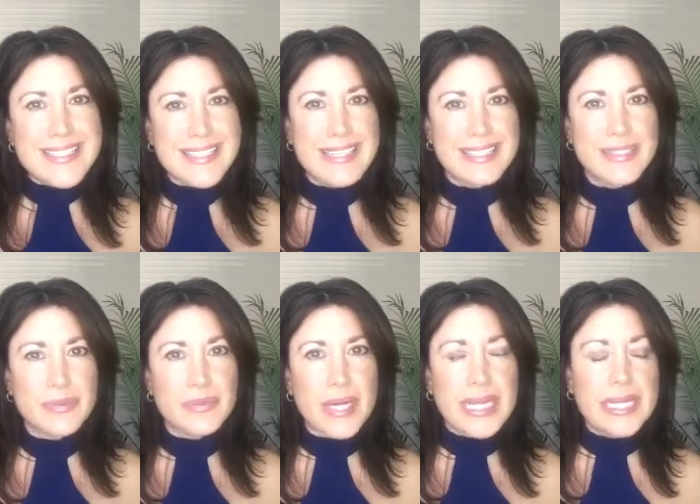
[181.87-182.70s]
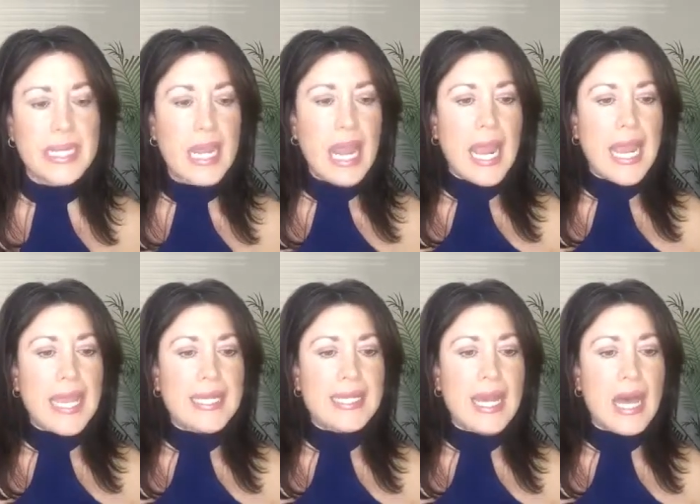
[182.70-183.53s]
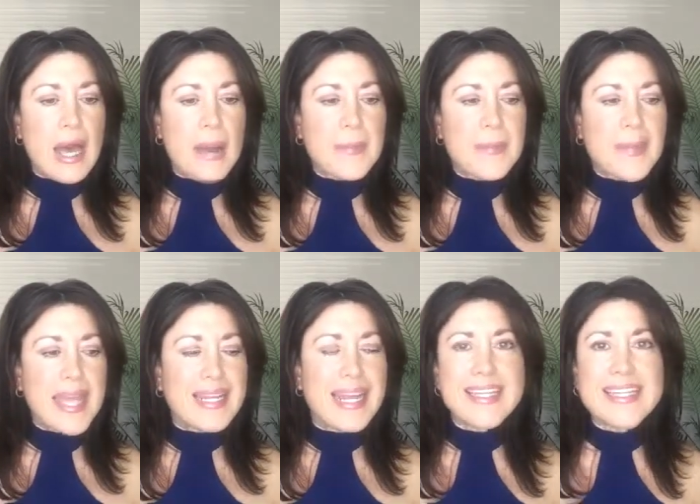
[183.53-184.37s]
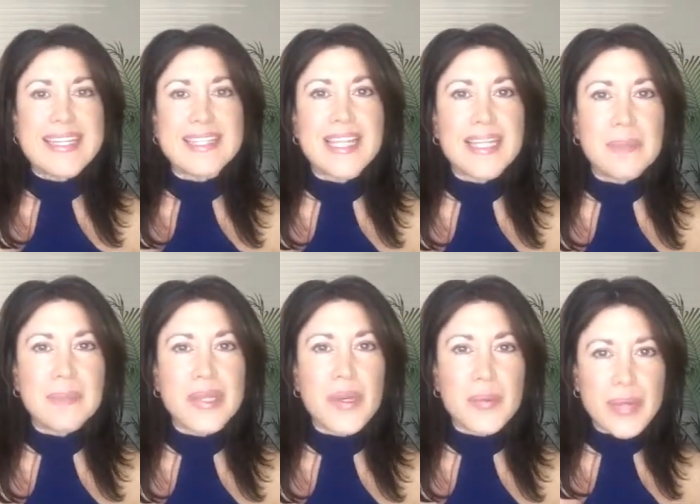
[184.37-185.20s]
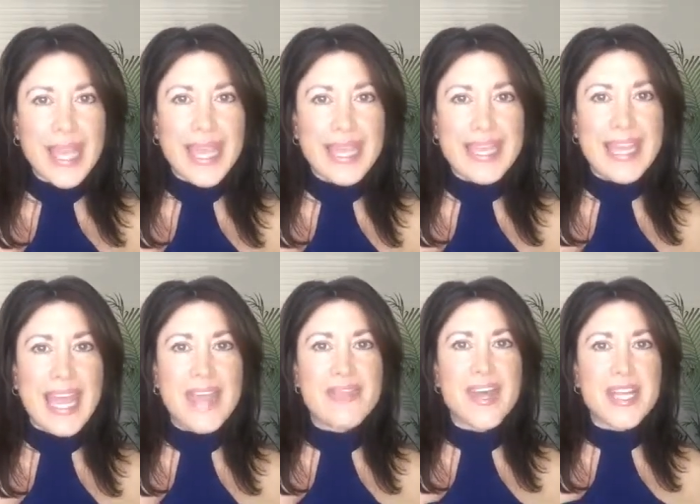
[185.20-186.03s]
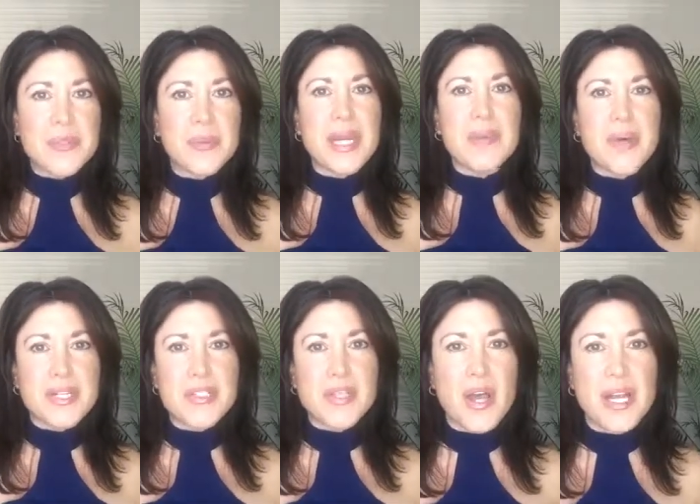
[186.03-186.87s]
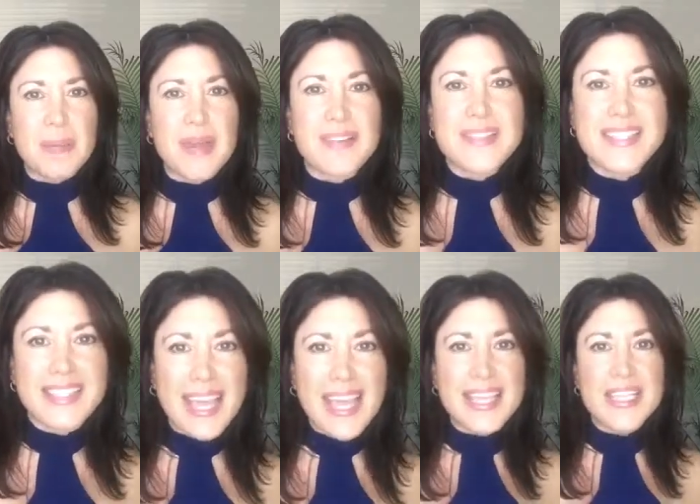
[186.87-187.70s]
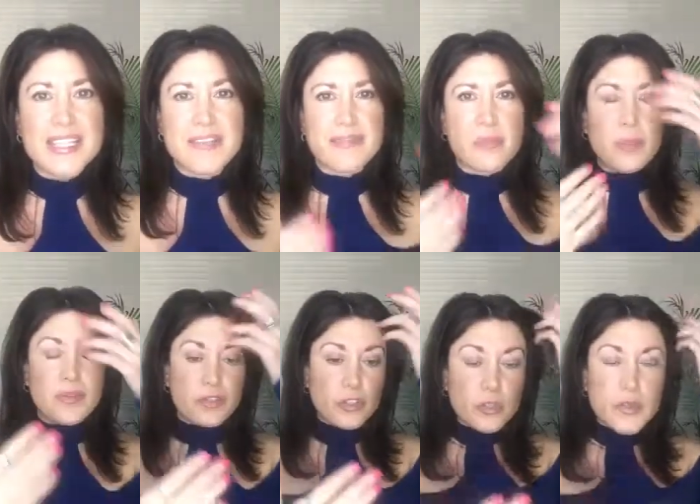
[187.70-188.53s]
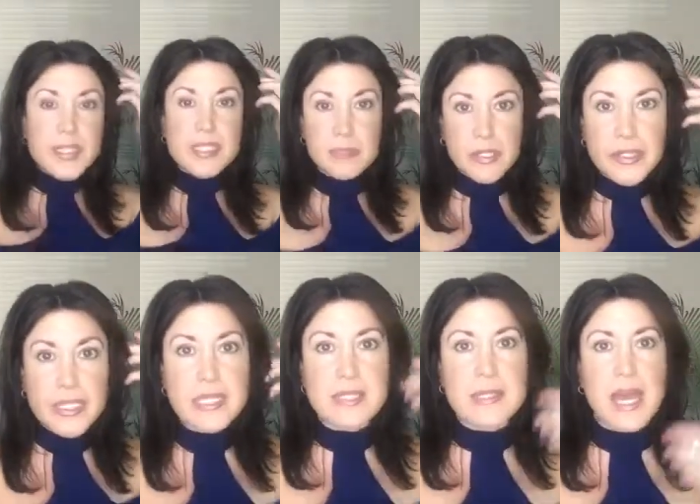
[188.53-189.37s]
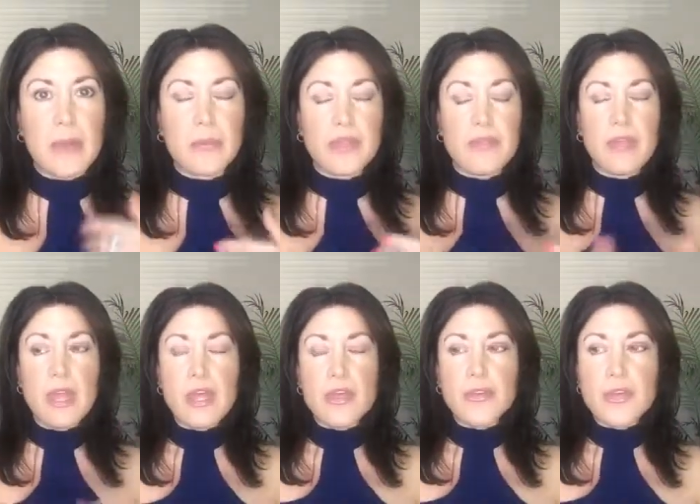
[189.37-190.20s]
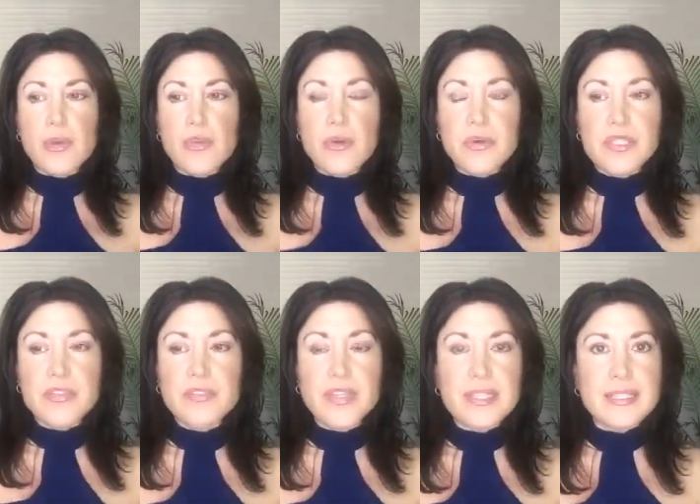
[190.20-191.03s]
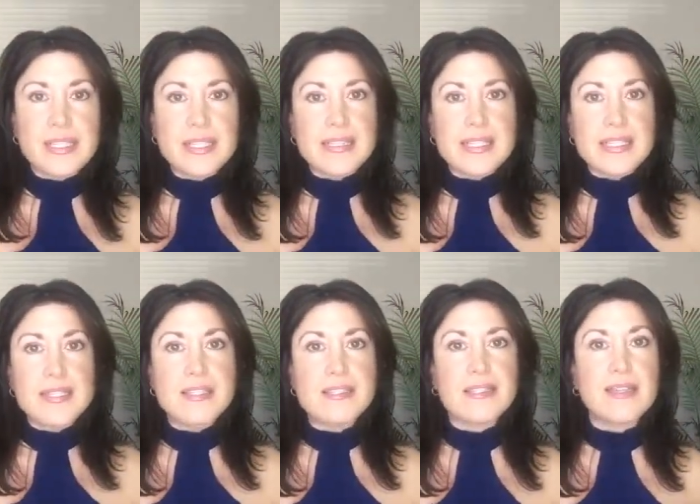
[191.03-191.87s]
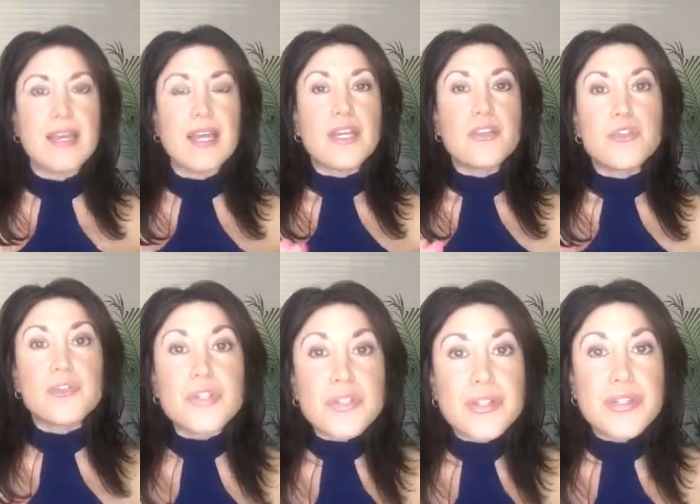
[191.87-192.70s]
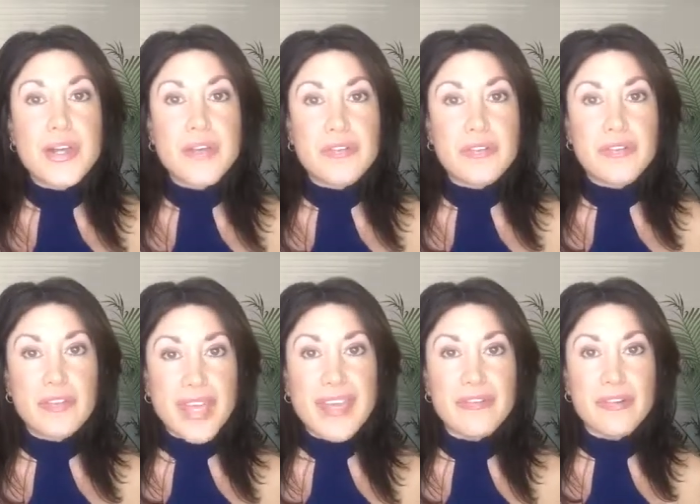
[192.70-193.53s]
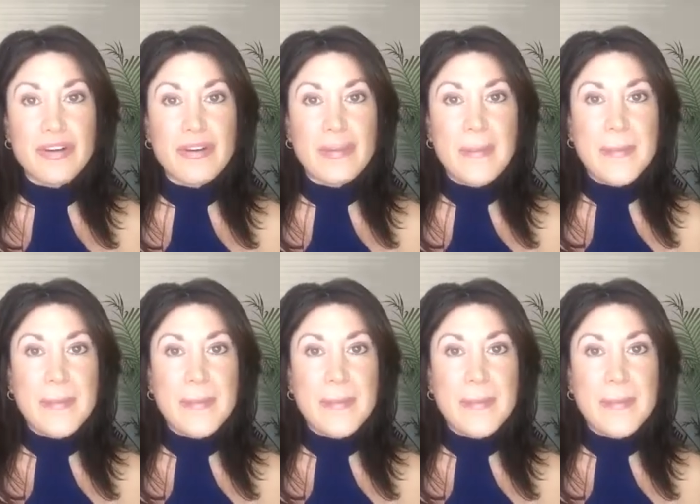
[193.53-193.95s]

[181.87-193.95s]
it, right? And I didn't let it be okay. And that's what I want to talk about today, is if what you experience that with, those feelings, is to do yourself a favor